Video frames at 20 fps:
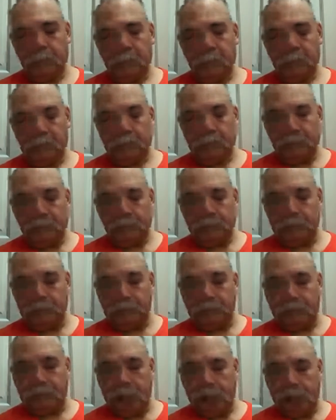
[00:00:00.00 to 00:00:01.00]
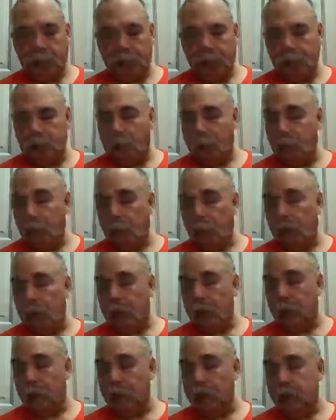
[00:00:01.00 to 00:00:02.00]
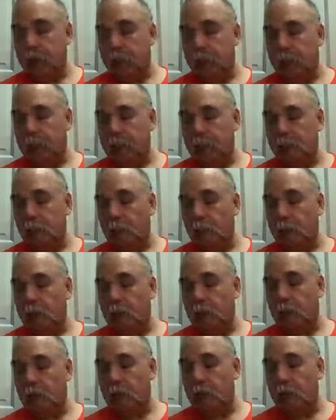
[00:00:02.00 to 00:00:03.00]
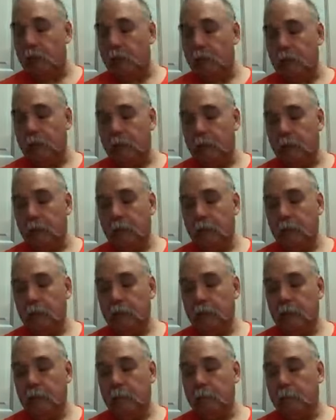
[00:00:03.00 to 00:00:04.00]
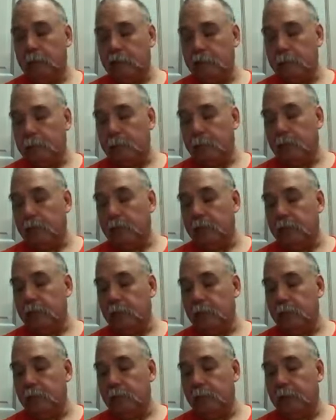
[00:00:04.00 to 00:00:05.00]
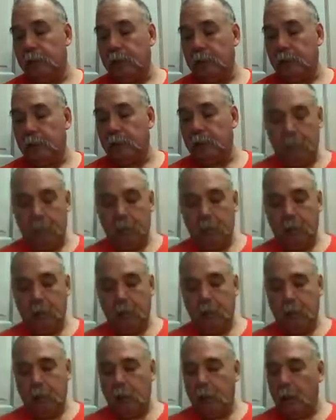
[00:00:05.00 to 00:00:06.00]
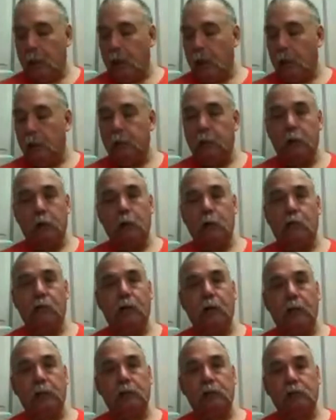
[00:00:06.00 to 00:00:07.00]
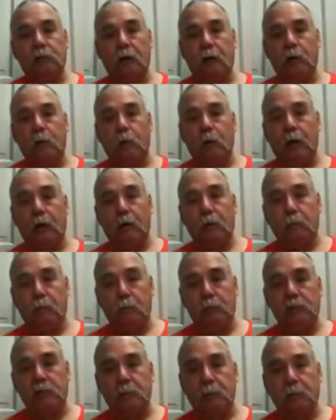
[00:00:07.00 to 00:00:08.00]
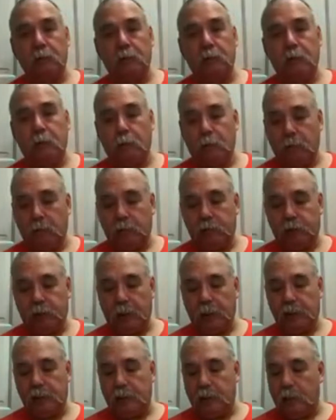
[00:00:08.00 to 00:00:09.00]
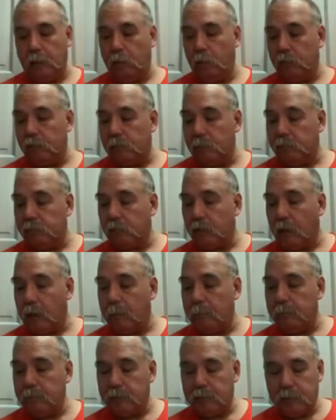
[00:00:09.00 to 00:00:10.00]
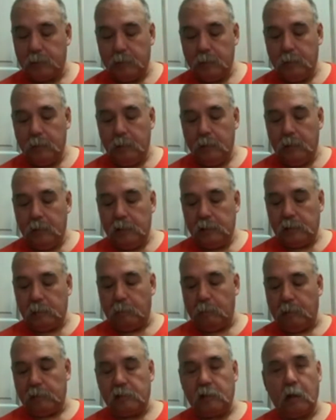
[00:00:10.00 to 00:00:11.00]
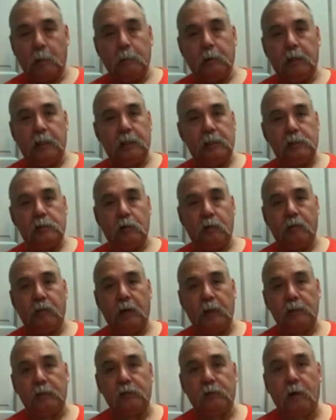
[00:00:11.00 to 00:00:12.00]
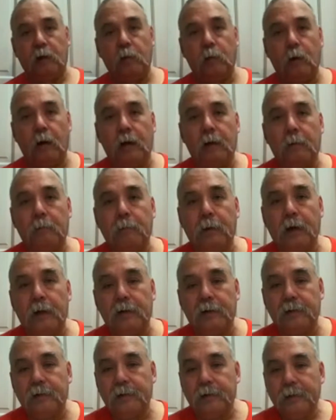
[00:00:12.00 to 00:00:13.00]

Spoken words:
You get these notifications right away when something is going on. Did I misspell this? Are you kidding me? You get notifications right away when someone checks in or subscribes. Someone makes a comment, you get these notifications right away. But